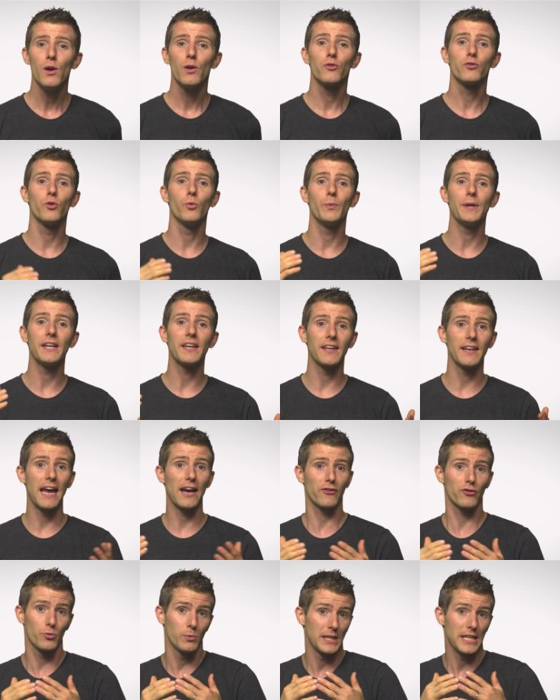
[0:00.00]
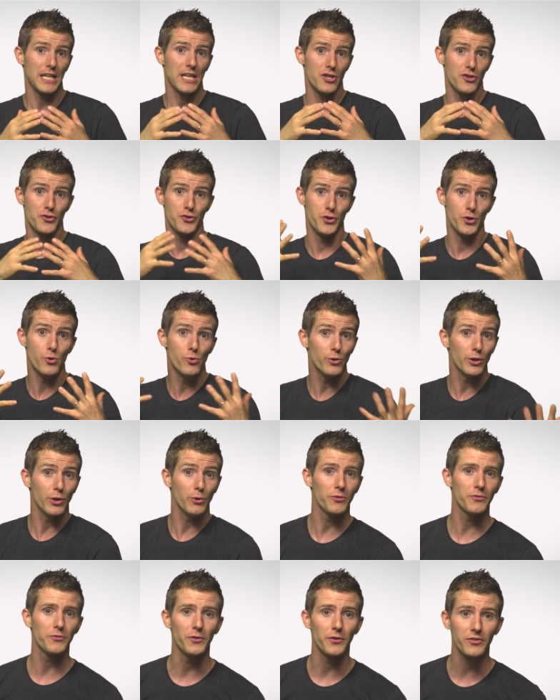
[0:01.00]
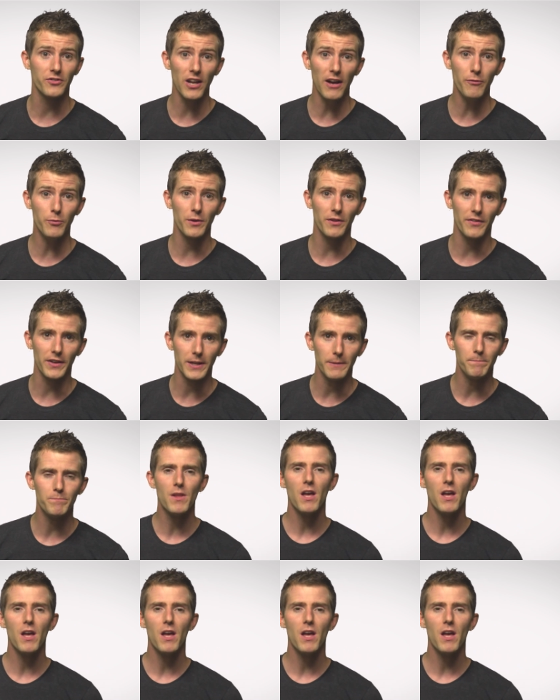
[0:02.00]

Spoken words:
so we can actually do useful stuff with it,